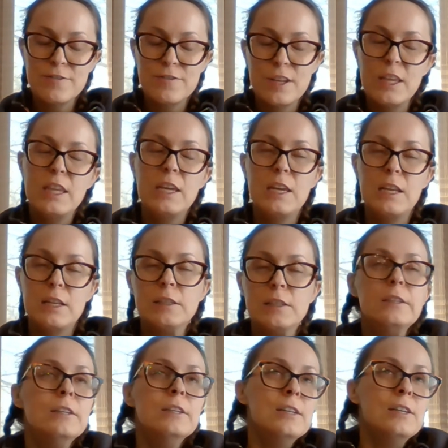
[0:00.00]
feeling
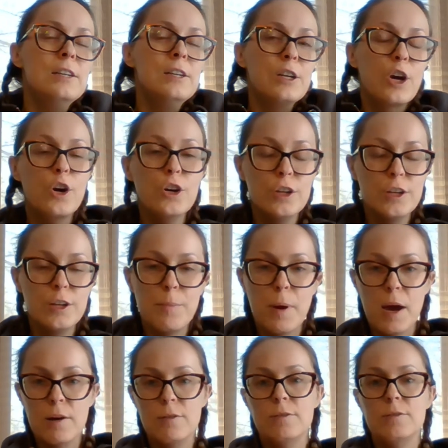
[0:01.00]
good
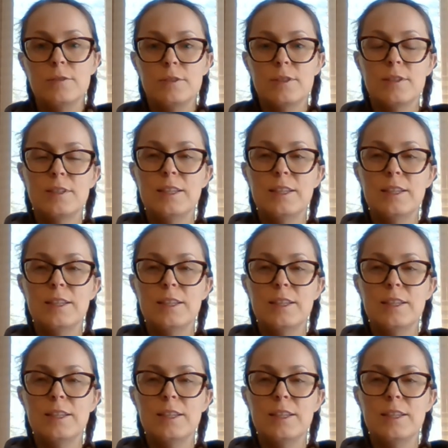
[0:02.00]
about.